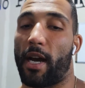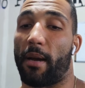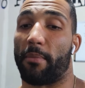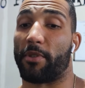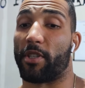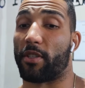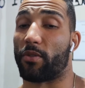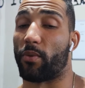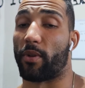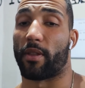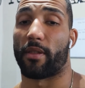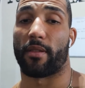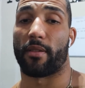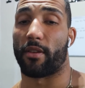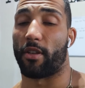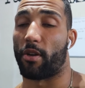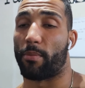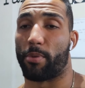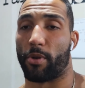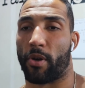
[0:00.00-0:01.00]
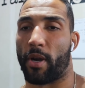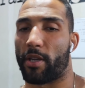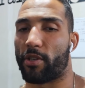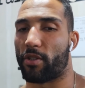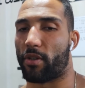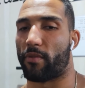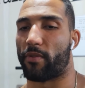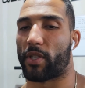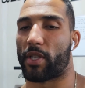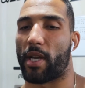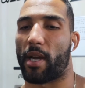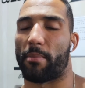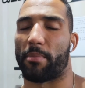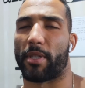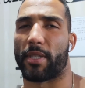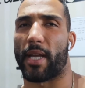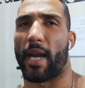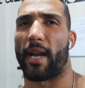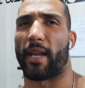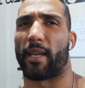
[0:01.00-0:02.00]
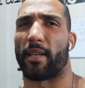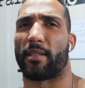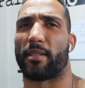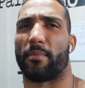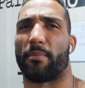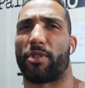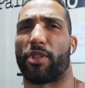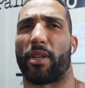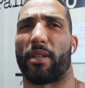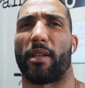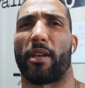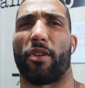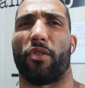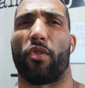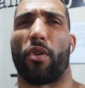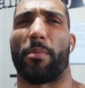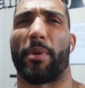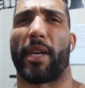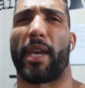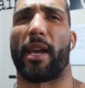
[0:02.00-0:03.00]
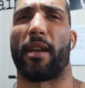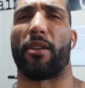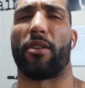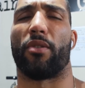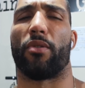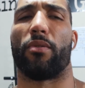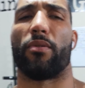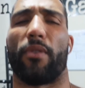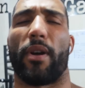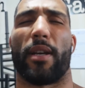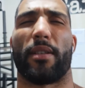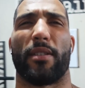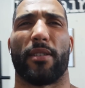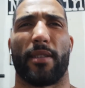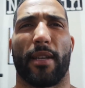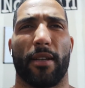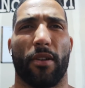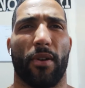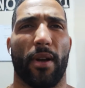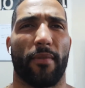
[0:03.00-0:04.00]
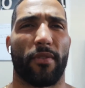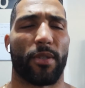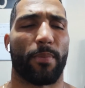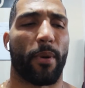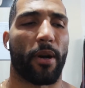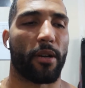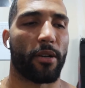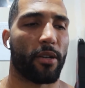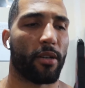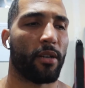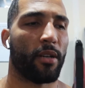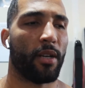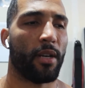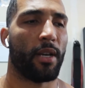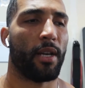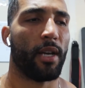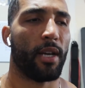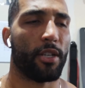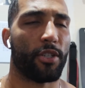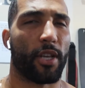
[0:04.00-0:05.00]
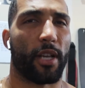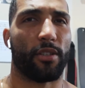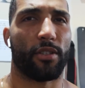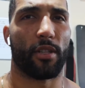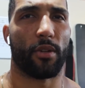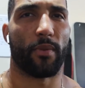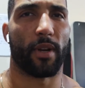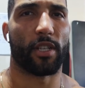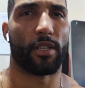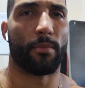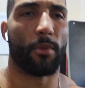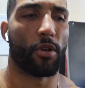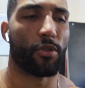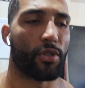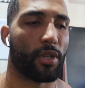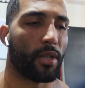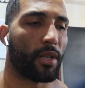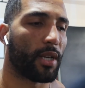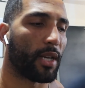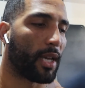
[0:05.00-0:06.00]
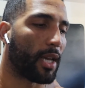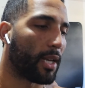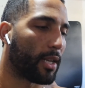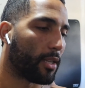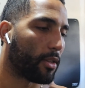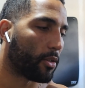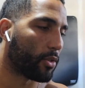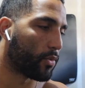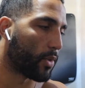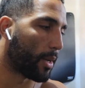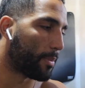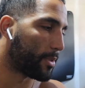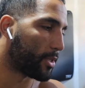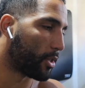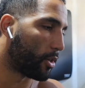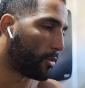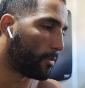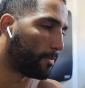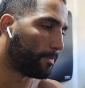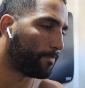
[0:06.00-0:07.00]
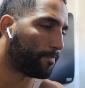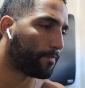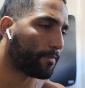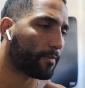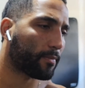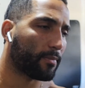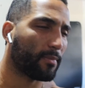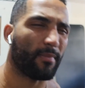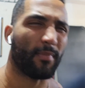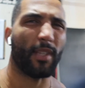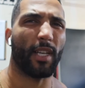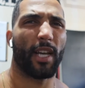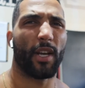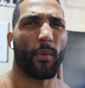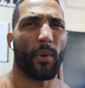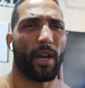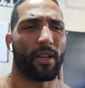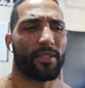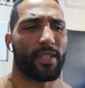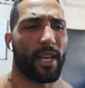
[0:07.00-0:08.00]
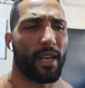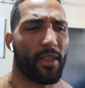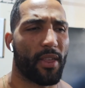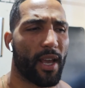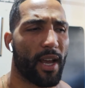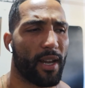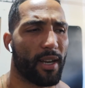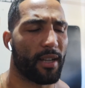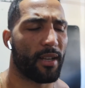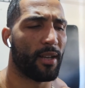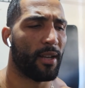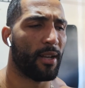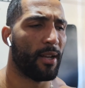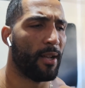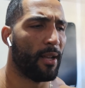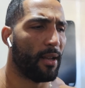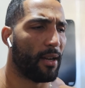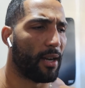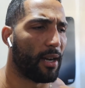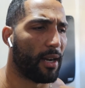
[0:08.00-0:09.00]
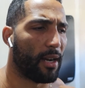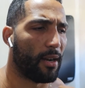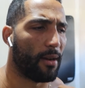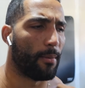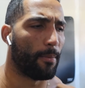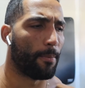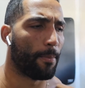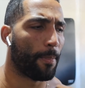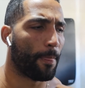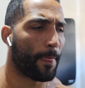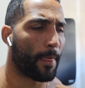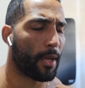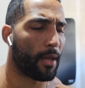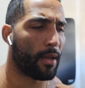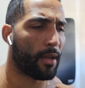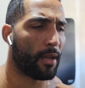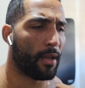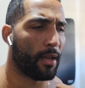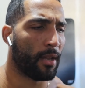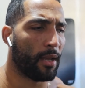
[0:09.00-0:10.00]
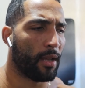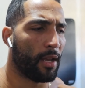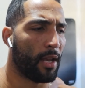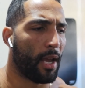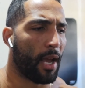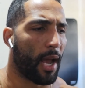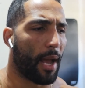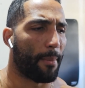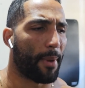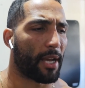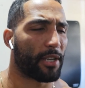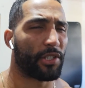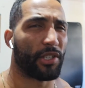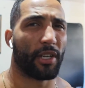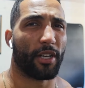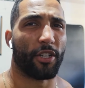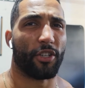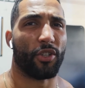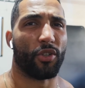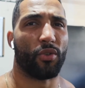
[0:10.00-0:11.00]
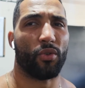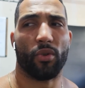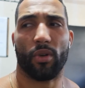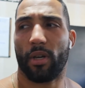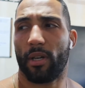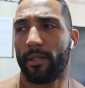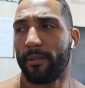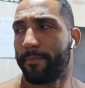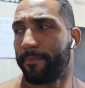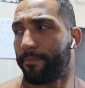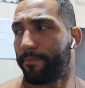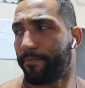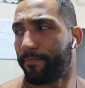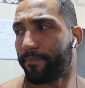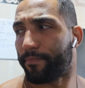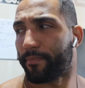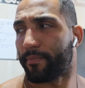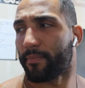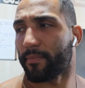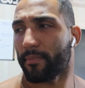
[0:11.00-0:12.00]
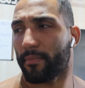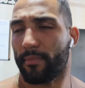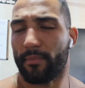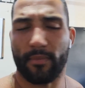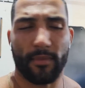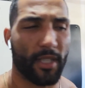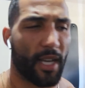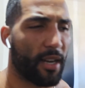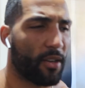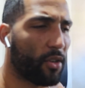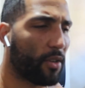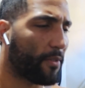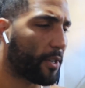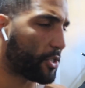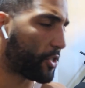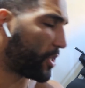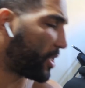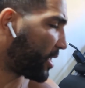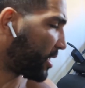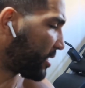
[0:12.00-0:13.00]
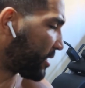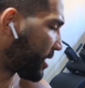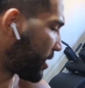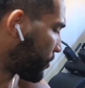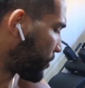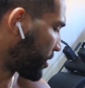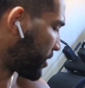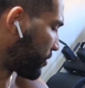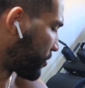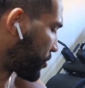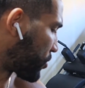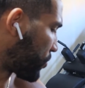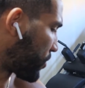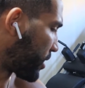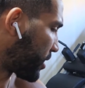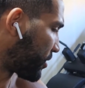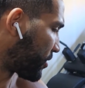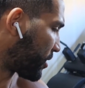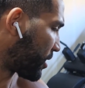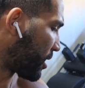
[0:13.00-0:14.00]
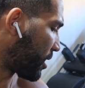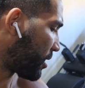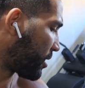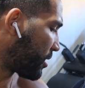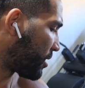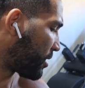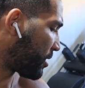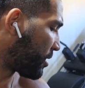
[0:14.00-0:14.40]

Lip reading: Just with progression over time, just adding in some shit that you normally can't do, right? Since I don't have a spotter, changing the range of motion and getting in those reps. So anyway, I'll take that. I'm actually gonna do, I don't know if I should hit a set with those 20s or not.